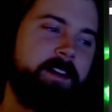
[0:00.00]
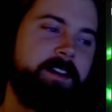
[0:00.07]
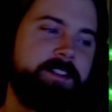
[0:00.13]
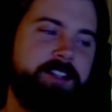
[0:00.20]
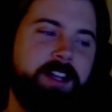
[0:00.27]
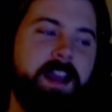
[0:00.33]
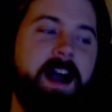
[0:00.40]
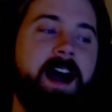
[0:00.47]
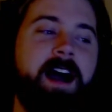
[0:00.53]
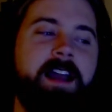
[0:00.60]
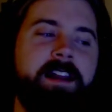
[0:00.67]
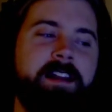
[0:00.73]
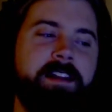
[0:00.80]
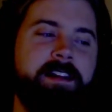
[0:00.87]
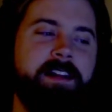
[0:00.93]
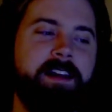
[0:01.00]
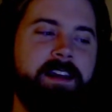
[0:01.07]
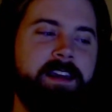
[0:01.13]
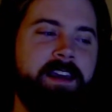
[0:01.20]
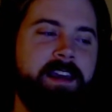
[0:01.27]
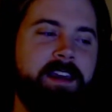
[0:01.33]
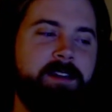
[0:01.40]
She eyed it
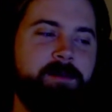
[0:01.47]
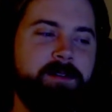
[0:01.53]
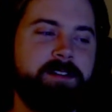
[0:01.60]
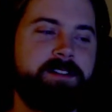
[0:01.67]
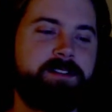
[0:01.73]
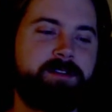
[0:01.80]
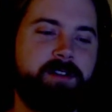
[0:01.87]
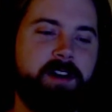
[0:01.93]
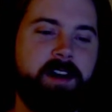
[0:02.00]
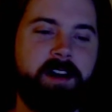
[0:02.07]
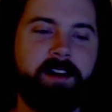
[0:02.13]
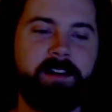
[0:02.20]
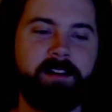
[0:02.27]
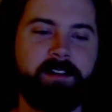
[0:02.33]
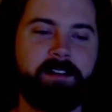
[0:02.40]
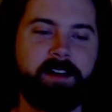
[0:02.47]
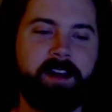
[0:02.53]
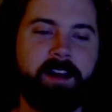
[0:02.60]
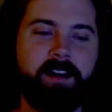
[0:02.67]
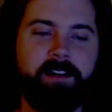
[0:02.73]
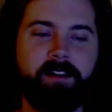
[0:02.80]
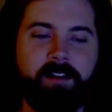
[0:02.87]
like he was trying to
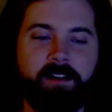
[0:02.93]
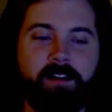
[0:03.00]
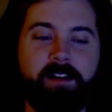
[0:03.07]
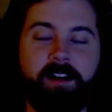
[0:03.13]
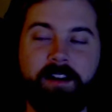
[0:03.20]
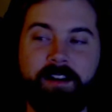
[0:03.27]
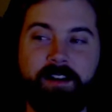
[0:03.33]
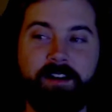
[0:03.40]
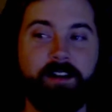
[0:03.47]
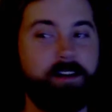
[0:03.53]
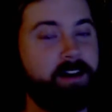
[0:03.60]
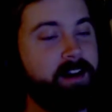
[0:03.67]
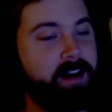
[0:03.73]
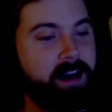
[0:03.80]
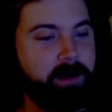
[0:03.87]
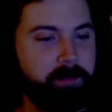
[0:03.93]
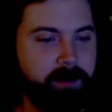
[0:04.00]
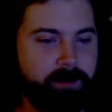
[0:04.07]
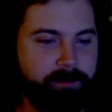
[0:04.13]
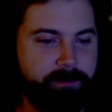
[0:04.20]
hand her a dirty diaper.